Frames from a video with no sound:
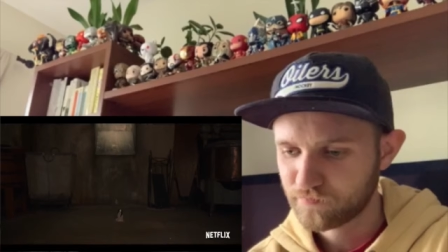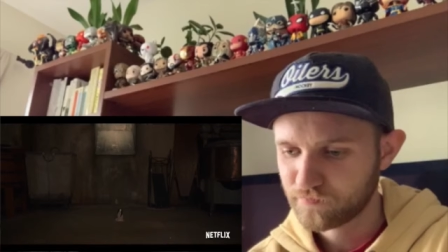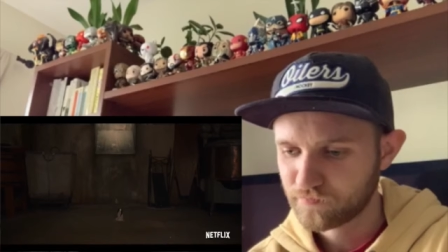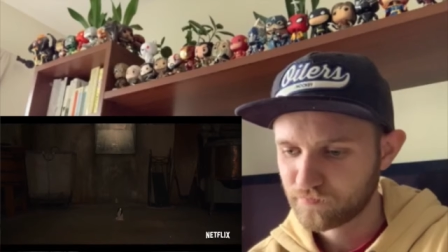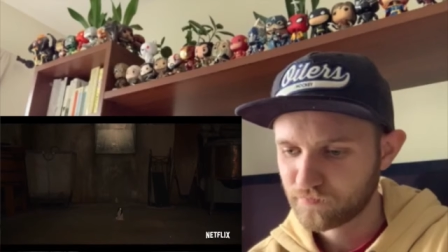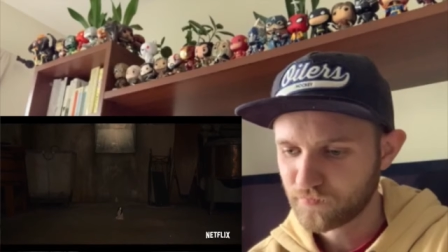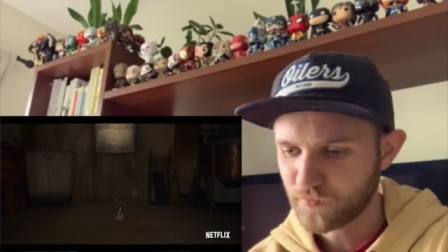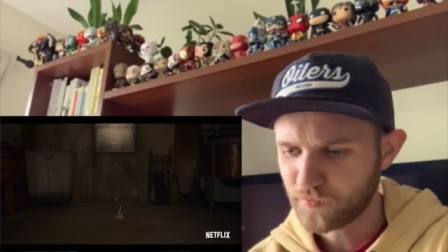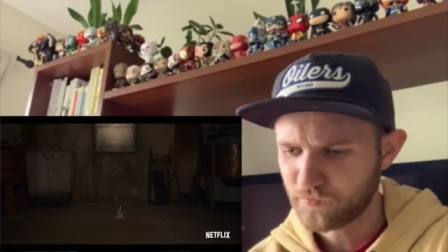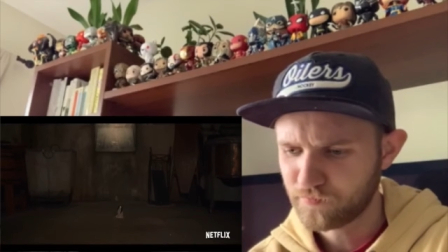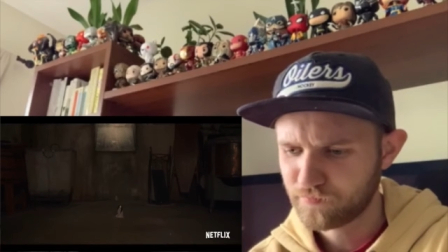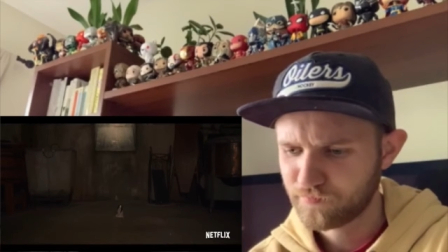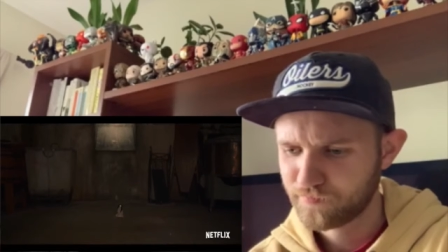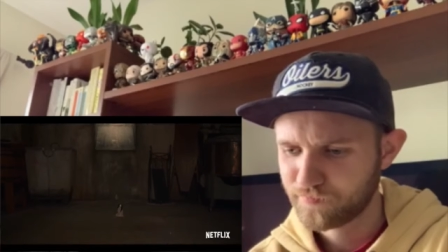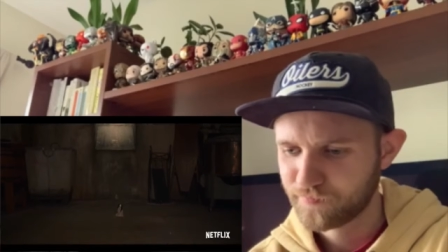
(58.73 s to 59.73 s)
A ghost hmm.
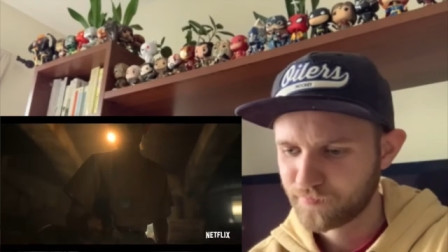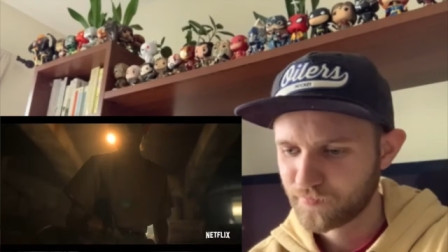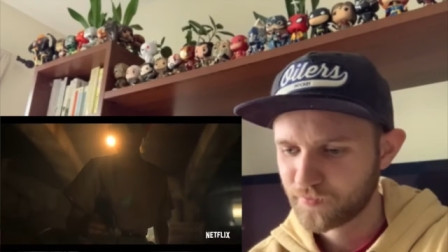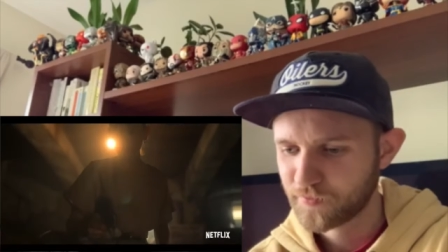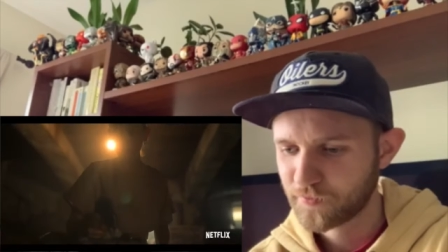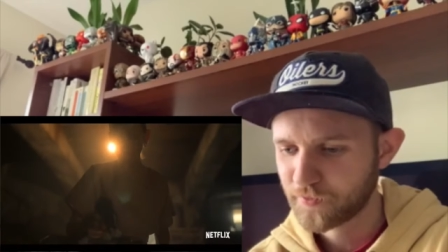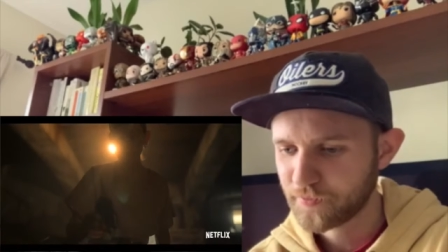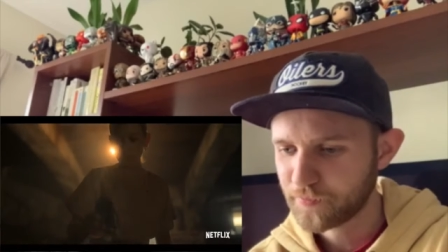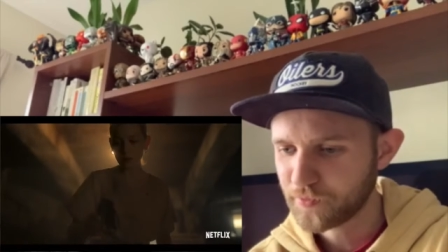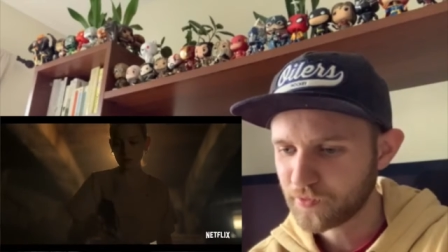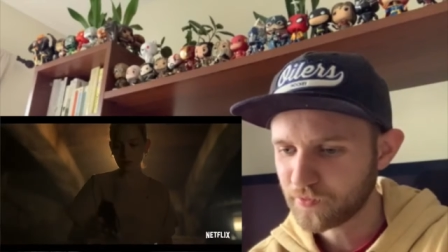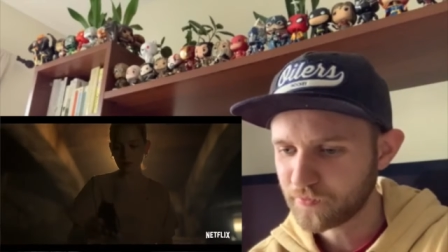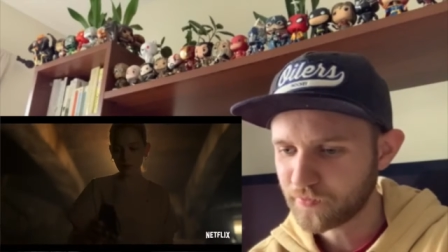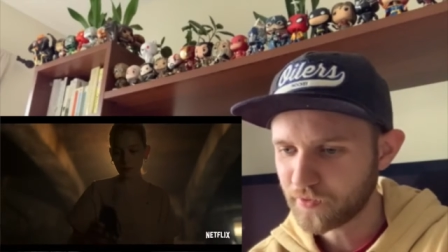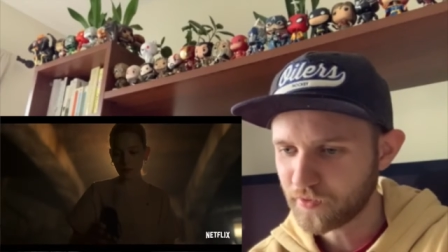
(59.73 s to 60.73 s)
story. Creepy
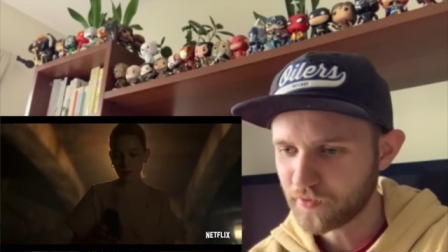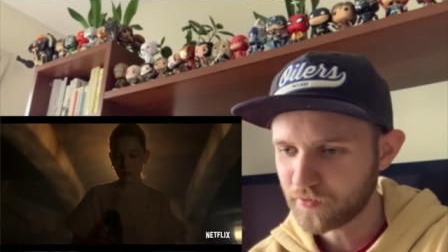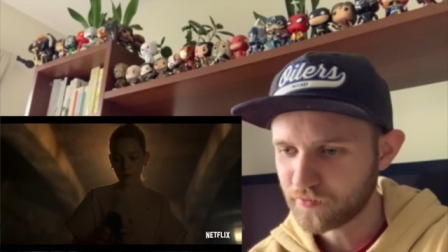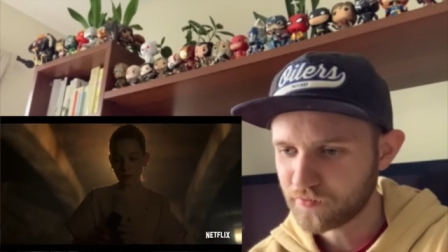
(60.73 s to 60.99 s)
little dog.